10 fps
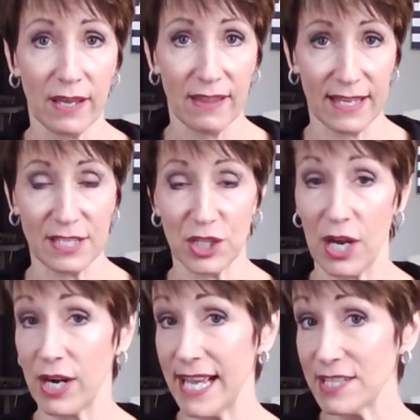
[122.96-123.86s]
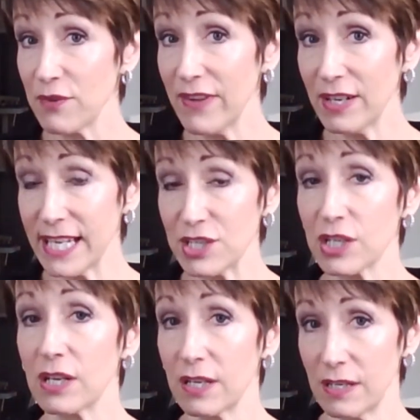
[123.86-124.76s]
this. She already has her
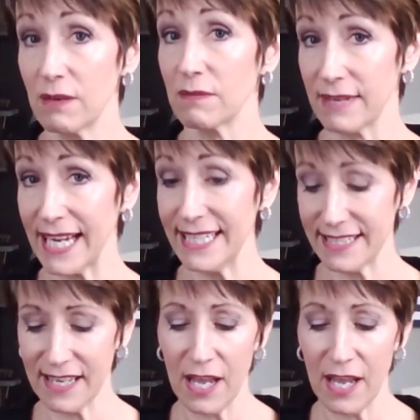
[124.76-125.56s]
foundation on, right?